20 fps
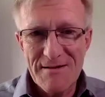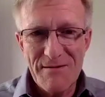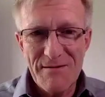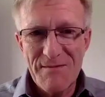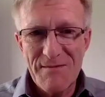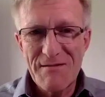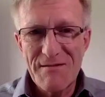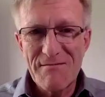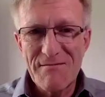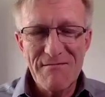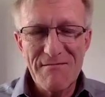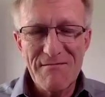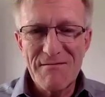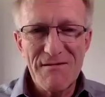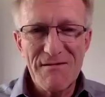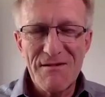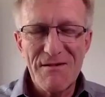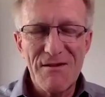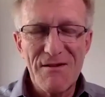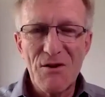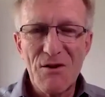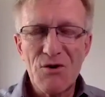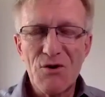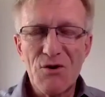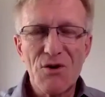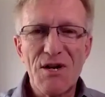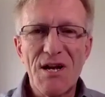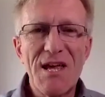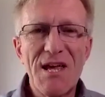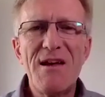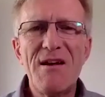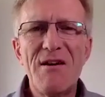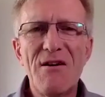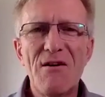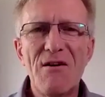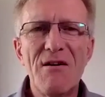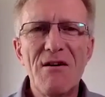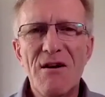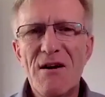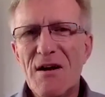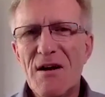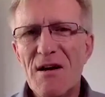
I mean, you know, you're going to hear